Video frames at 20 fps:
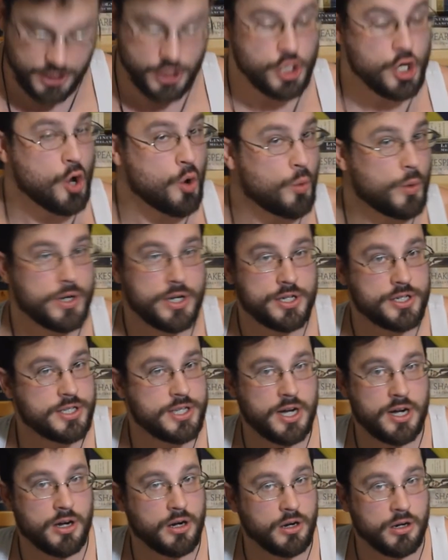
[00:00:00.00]
No one is
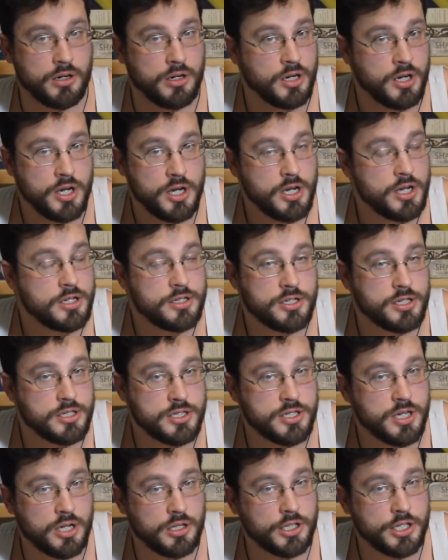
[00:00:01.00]
there to
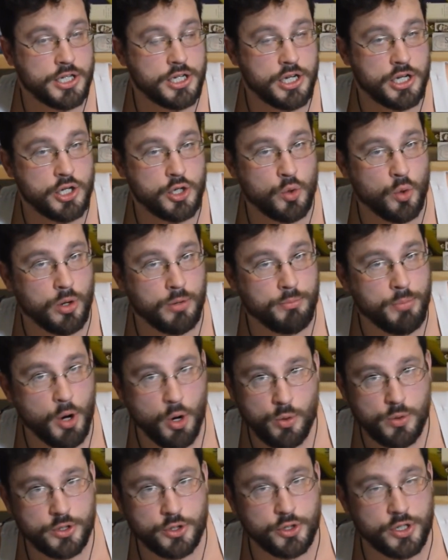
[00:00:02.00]
sully your
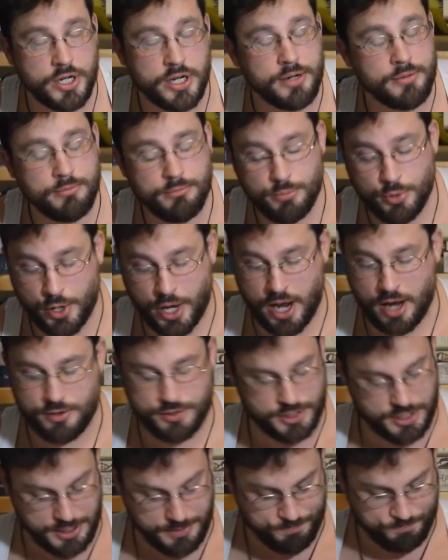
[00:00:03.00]
poetry,
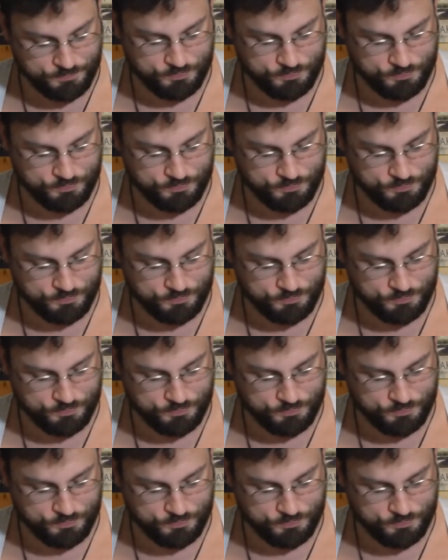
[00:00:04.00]
Bukowski.